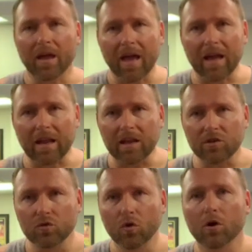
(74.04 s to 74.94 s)
at a
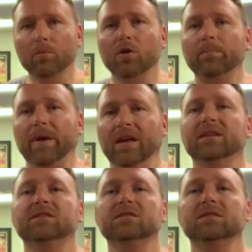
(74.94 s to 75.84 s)
normal
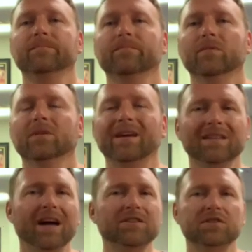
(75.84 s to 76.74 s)
pace, like
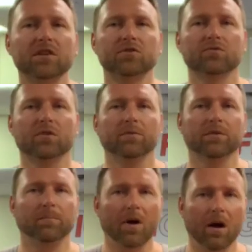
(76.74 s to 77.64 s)
not just a drill with
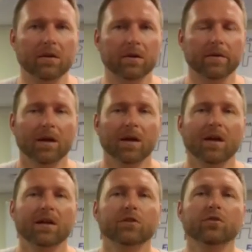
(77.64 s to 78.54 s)
a partner,
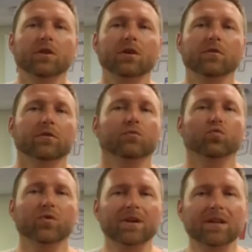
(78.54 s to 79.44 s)
you're going to
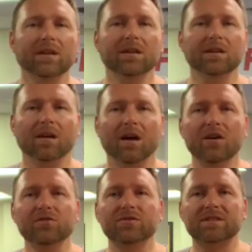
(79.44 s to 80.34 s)
really
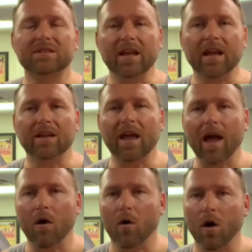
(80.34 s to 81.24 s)
understand
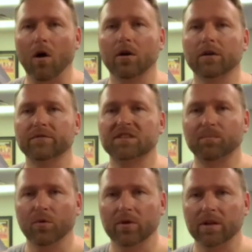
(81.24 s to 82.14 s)
how hard of a
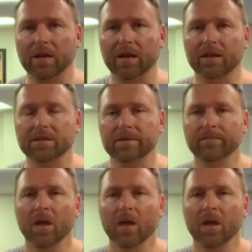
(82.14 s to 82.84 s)
sport it is.